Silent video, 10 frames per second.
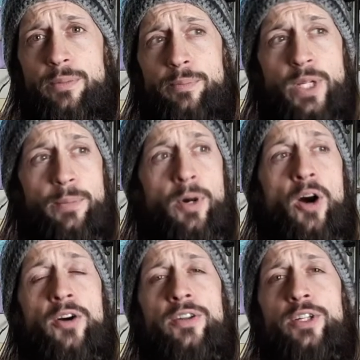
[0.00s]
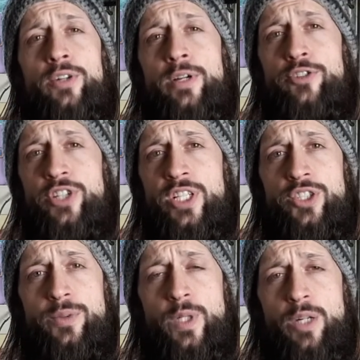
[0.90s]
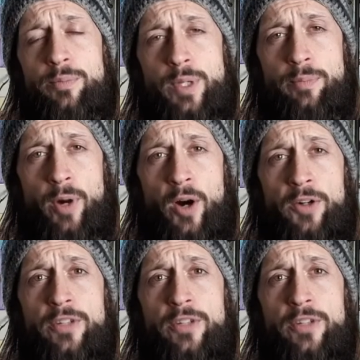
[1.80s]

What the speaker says: be a part of the great judgment and be part